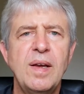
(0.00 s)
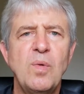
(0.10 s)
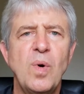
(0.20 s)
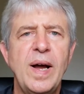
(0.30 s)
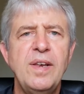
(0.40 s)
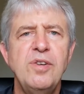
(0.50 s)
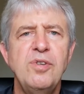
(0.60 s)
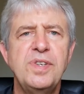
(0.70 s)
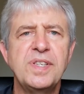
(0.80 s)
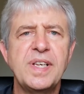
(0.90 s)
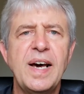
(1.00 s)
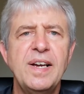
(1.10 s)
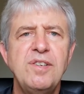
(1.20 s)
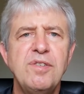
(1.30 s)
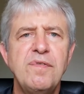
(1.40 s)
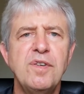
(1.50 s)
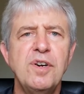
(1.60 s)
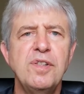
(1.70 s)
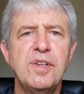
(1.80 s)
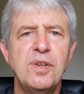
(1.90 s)
one who desired to
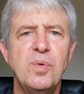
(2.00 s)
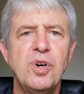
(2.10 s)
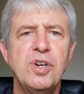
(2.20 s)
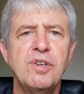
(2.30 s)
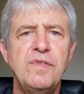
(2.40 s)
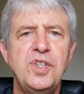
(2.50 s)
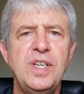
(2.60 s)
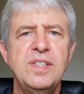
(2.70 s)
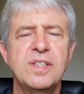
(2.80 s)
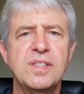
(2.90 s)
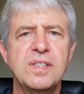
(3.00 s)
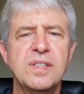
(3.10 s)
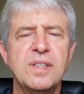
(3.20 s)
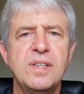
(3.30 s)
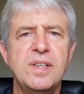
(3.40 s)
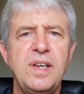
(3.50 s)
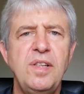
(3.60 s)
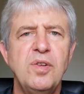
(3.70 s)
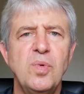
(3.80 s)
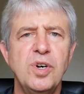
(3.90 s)
further the work of Jesus in
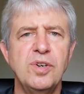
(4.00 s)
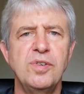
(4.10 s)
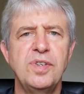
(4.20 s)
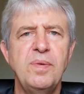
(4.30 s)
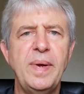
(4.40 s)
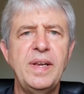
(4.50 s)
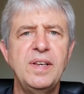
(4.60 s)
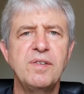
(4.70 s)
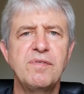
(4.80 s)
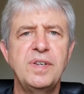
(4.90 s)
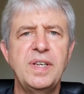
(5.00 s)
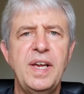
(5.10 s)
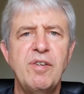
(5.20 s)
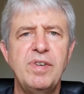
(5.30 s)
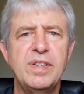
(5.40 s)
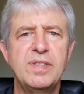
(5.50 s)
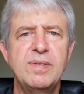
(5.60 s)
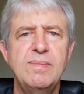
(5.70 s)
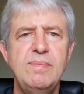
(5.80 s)
the world in many different areas.